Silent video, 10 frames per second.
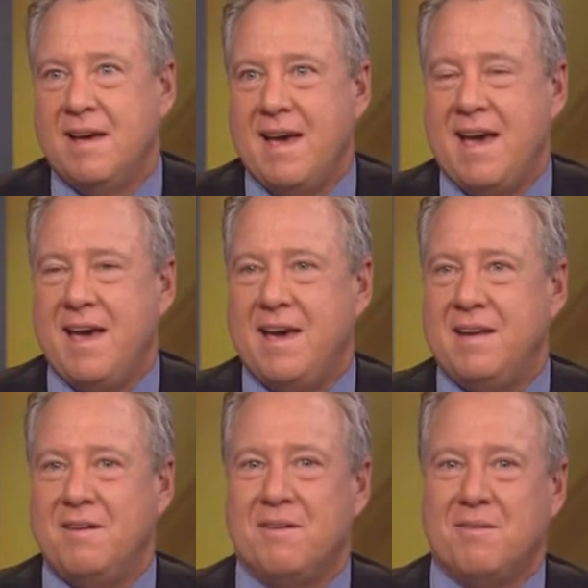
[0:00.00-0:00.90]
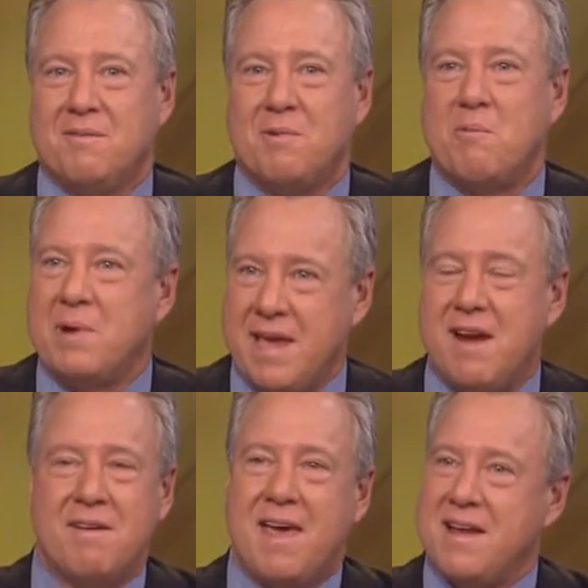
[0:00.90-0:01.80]
And when we
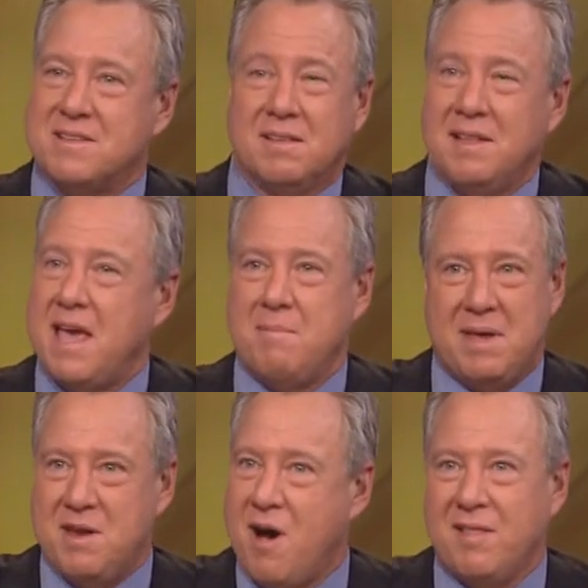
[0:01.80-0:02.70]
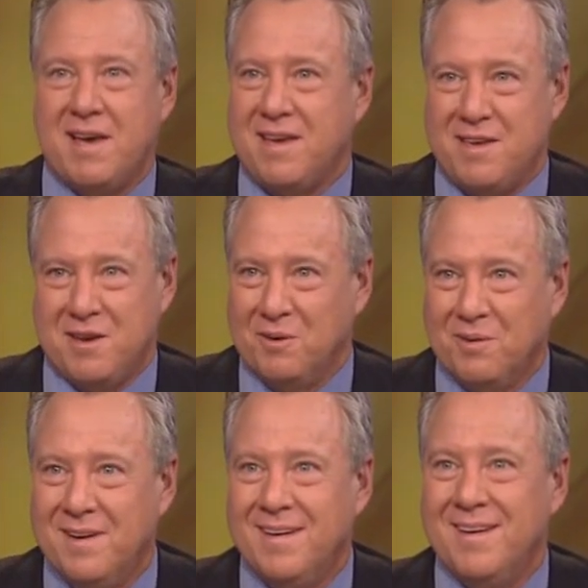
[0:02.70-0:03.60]
hear that as a layman, not like you,
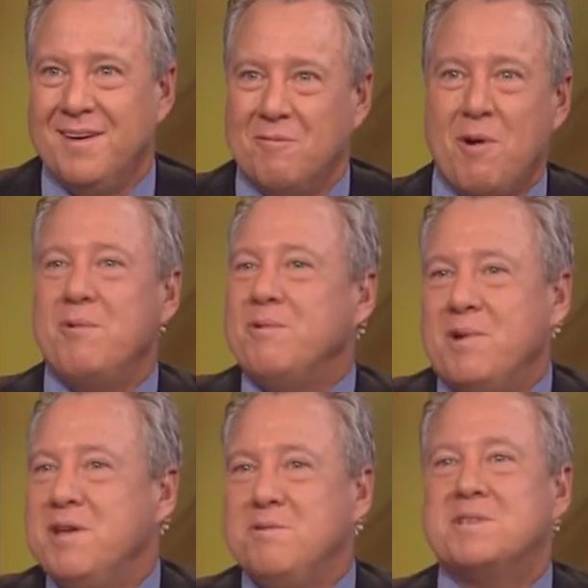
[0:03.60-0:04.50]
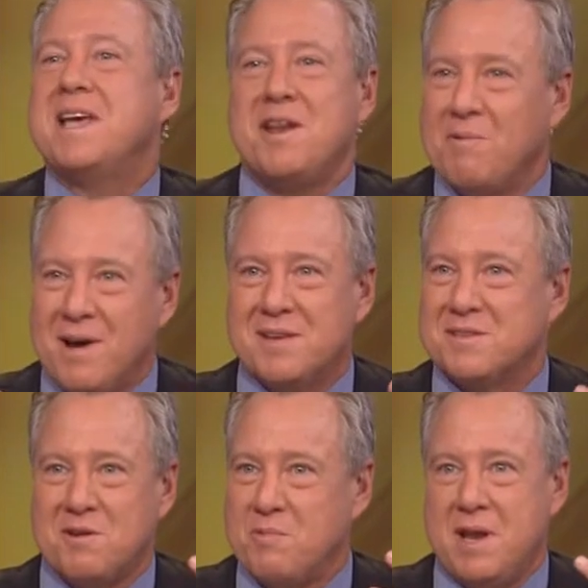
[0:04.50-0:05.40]
what, what do you say to us
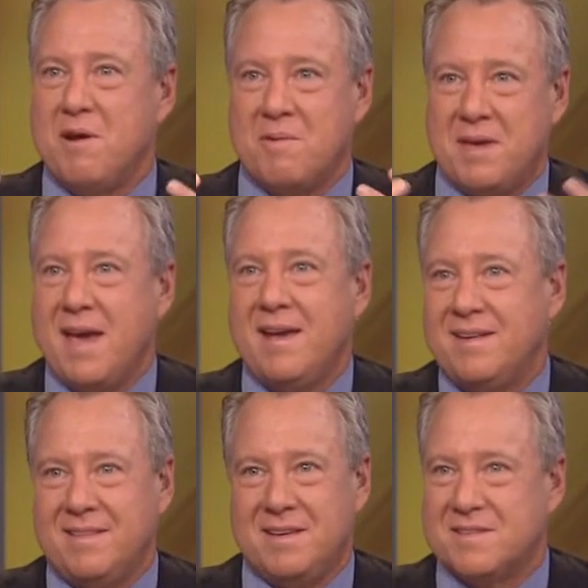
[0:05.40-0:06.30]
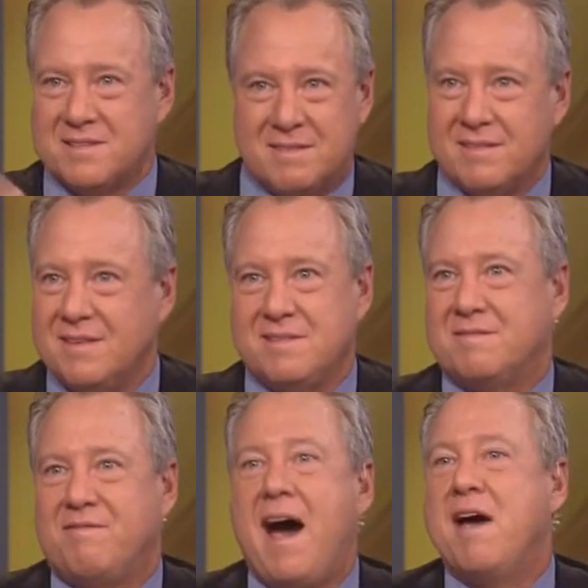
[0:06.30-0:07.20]
so we don't get this, this
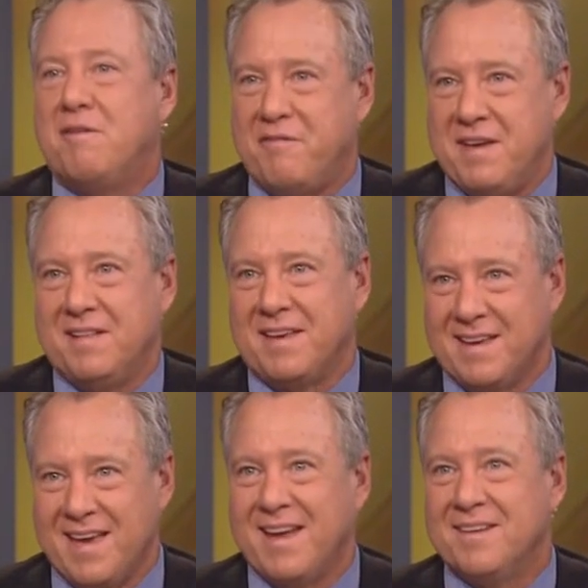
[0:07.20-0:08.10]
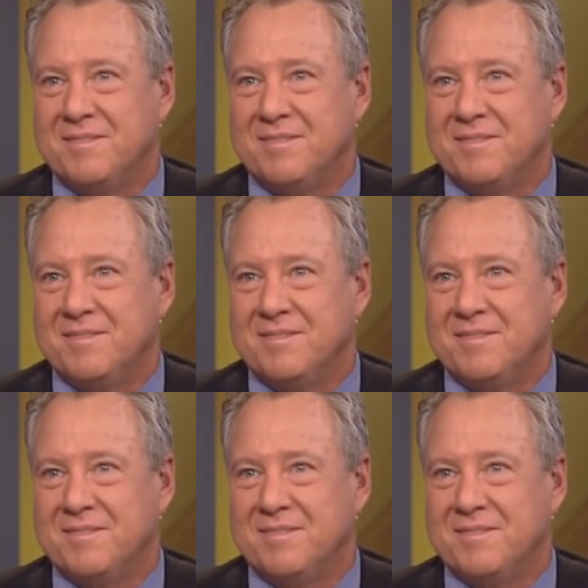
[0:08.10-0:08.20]
vile feeling again?